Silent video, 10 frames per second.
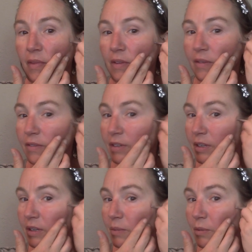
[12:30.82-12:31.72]
I'm feeling
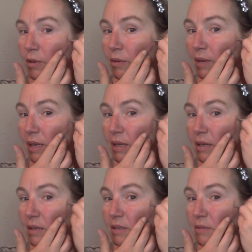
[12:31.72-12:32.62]
a good point right
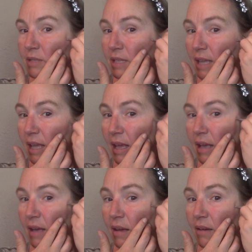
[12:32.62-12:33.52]
here, so I'm just going to hang
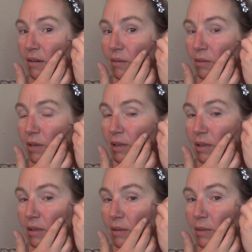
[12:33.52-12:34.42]
out and work it a
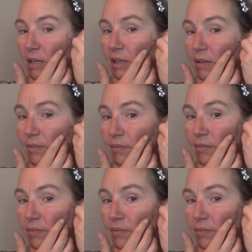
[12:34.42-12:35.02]
little bit